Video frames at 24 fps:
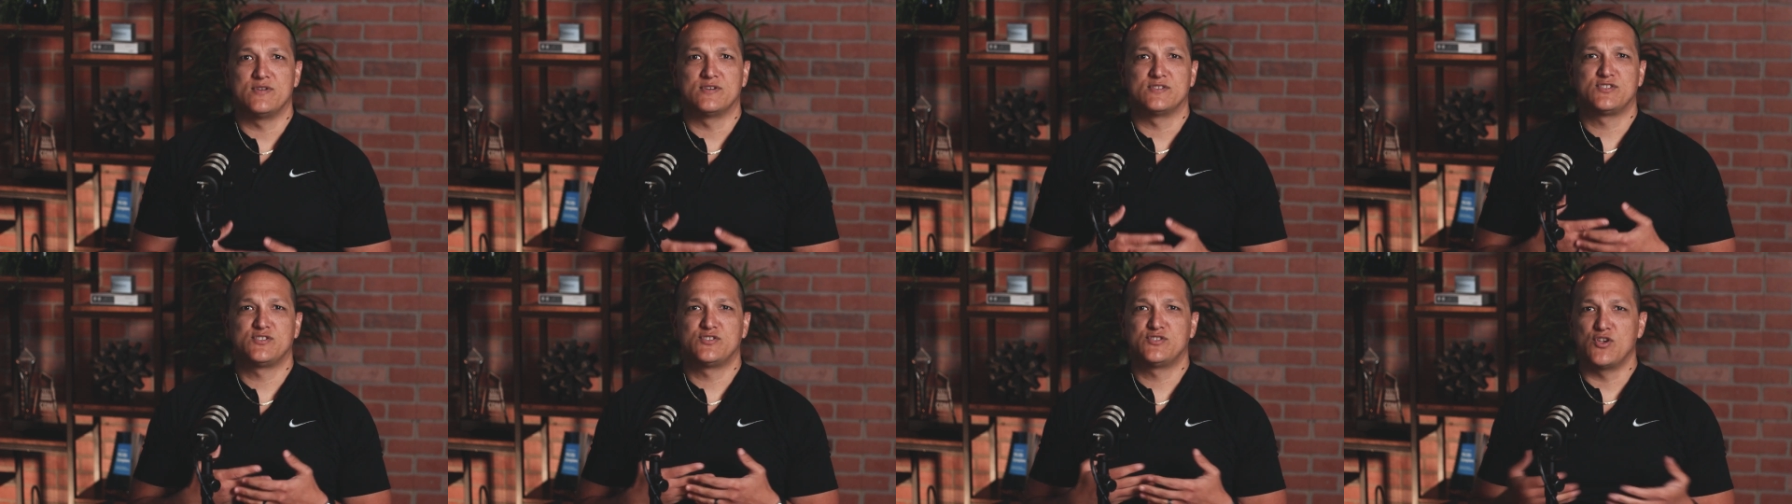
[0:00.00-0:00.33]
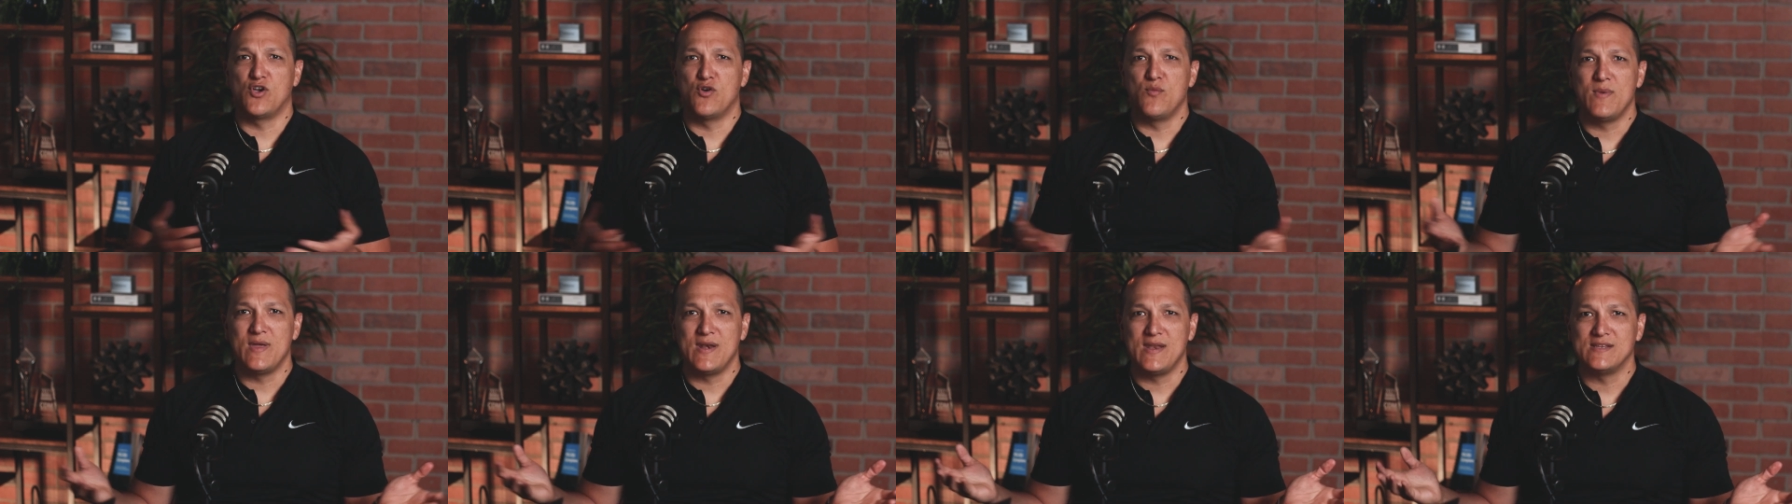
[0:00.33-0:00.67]
There's
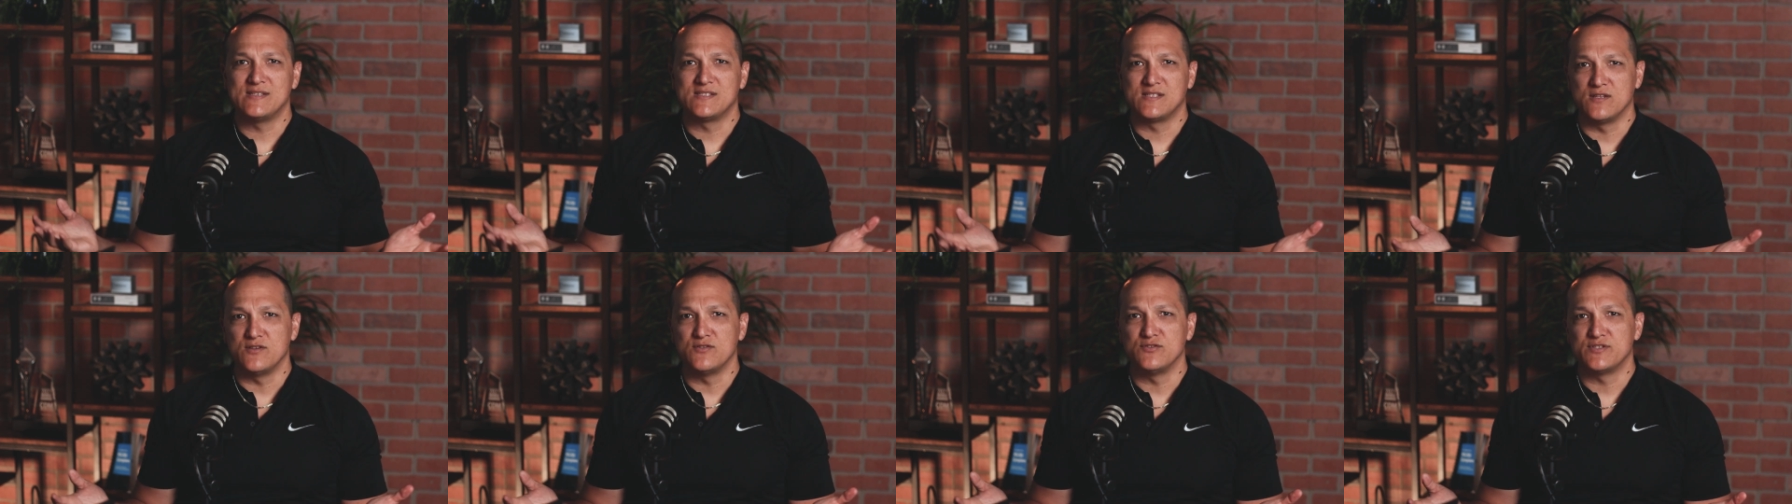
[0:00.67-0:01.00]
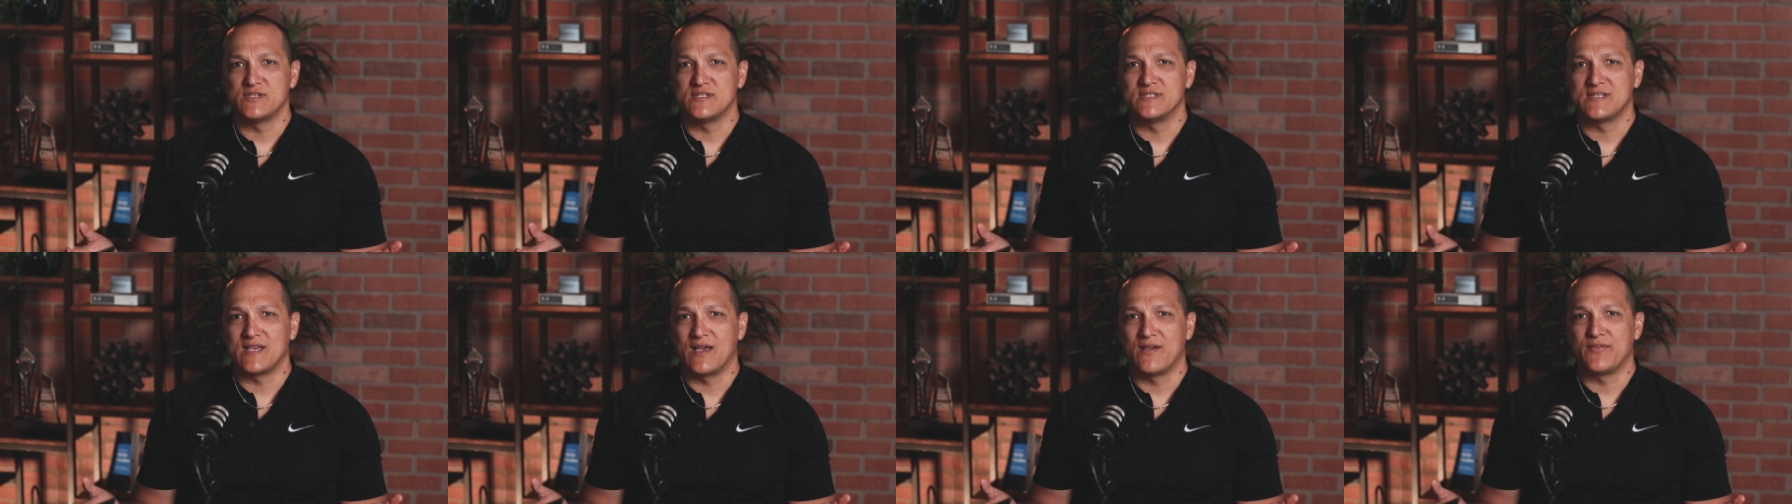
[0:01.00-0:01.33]
so many
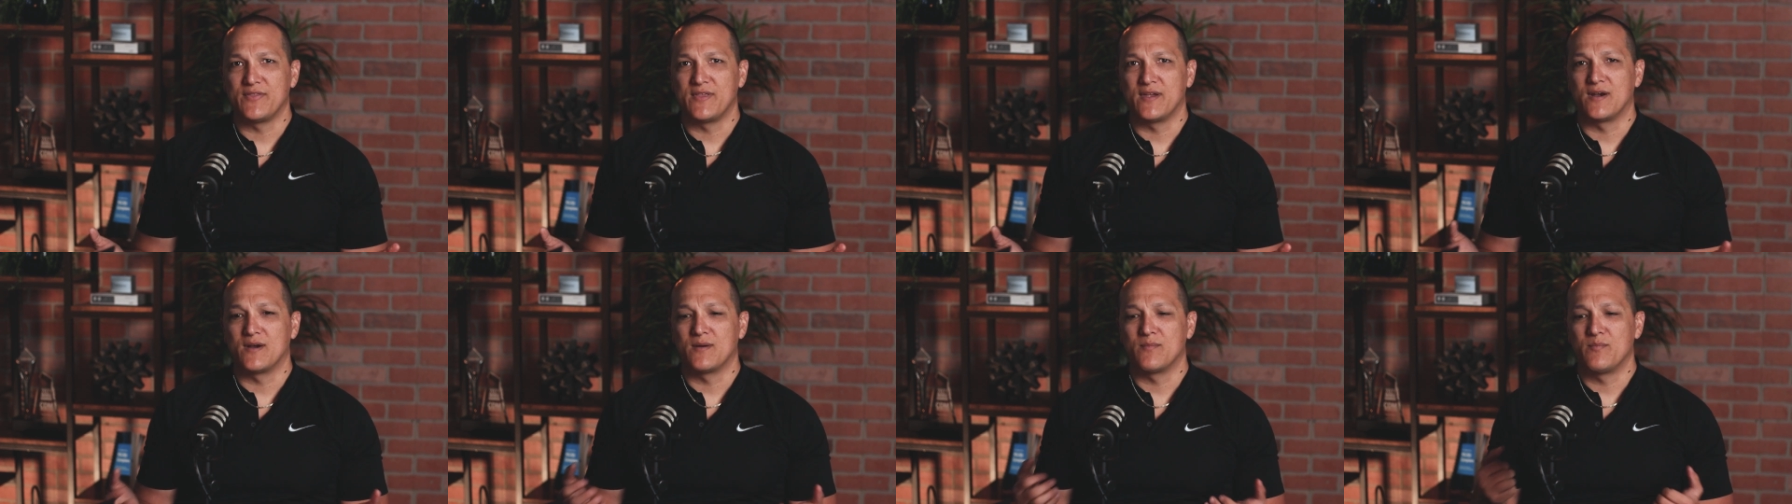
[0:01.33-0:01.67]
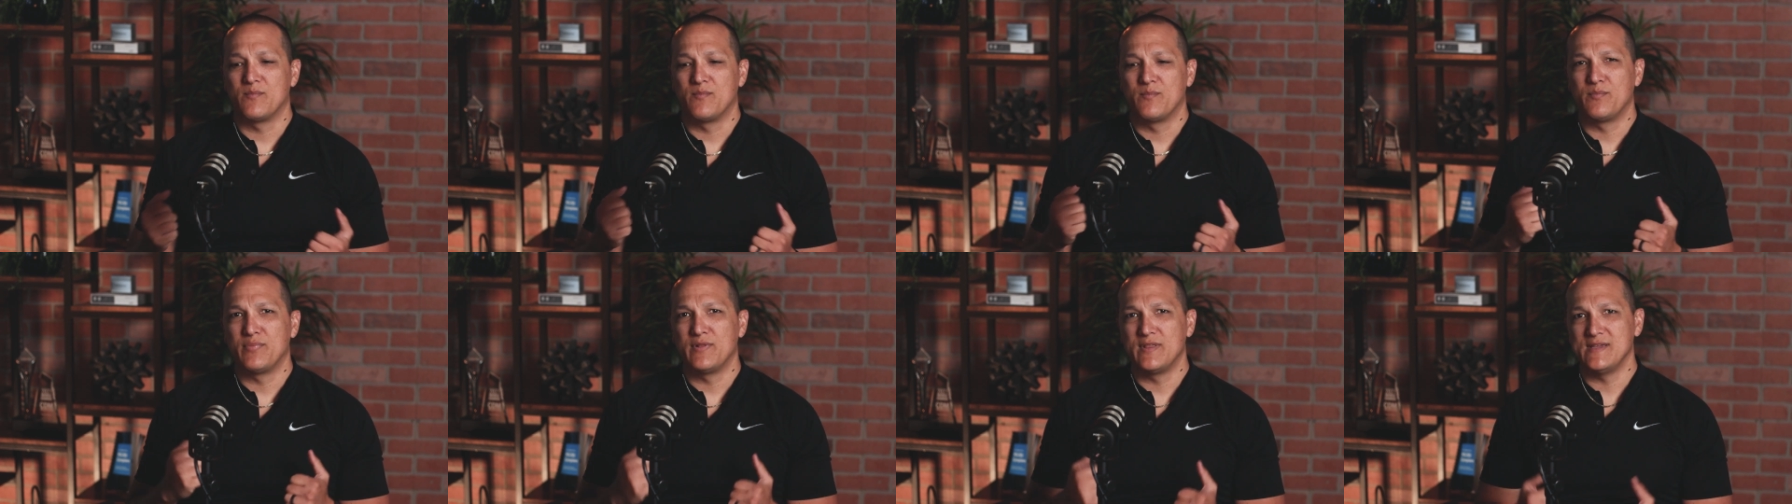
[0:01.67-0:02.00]
solutions out there.
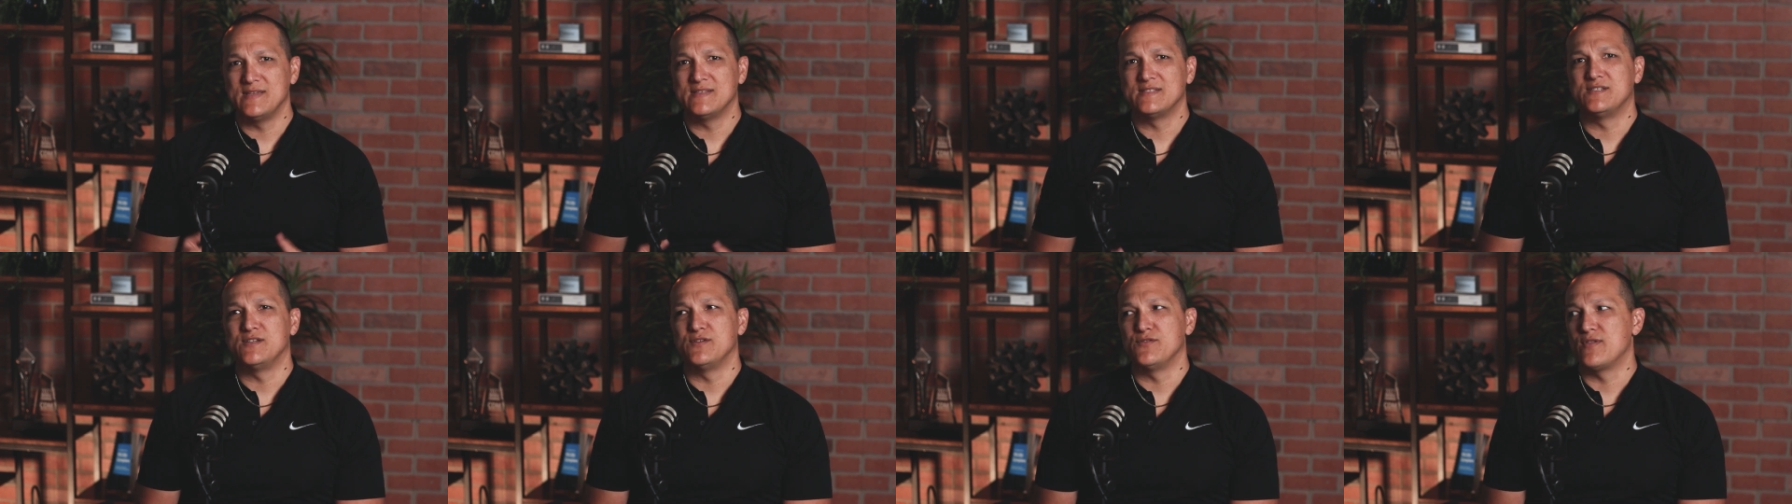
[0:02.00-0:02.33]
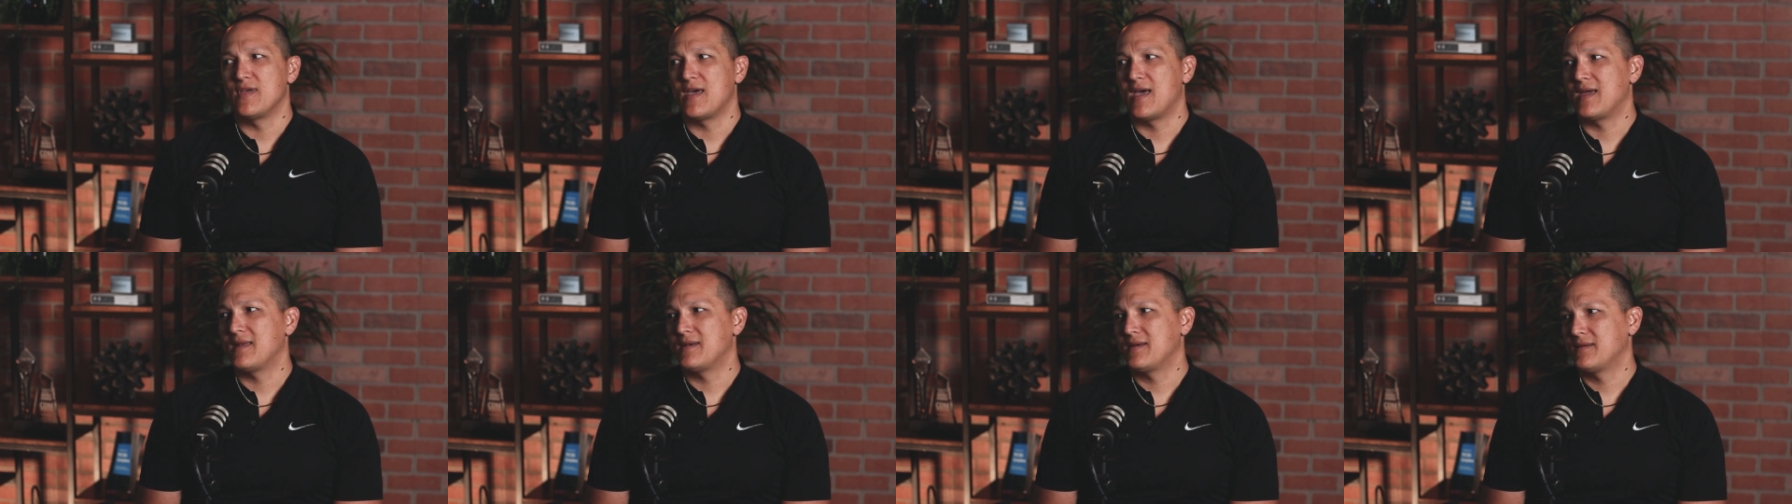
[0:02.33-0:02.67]
Please do
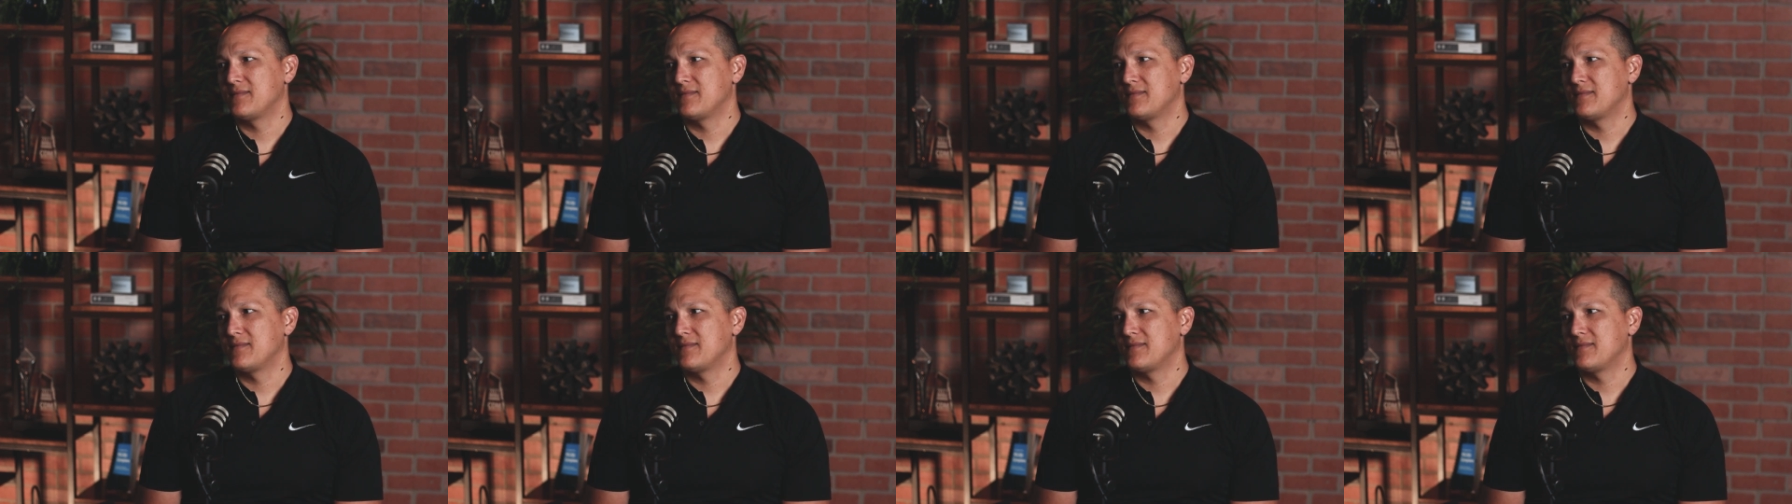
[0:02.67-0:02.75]
that.